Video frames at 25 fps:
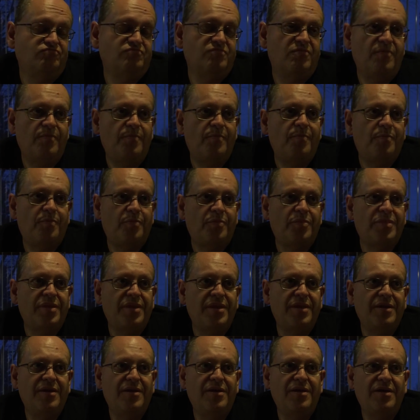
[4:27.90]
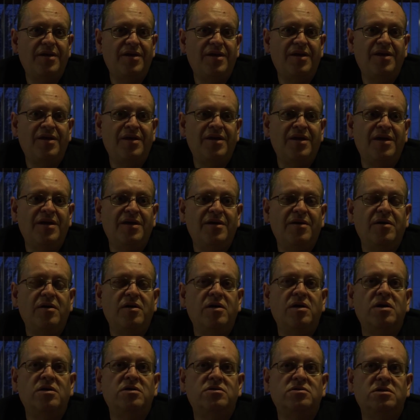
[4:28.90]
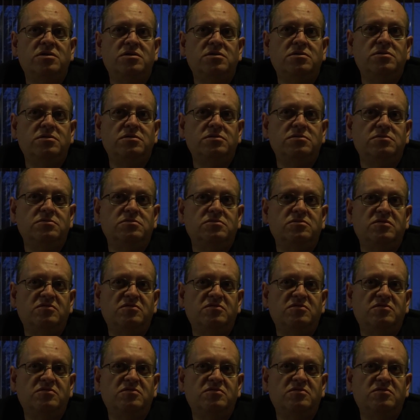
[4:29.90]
So they refuted the original treaty?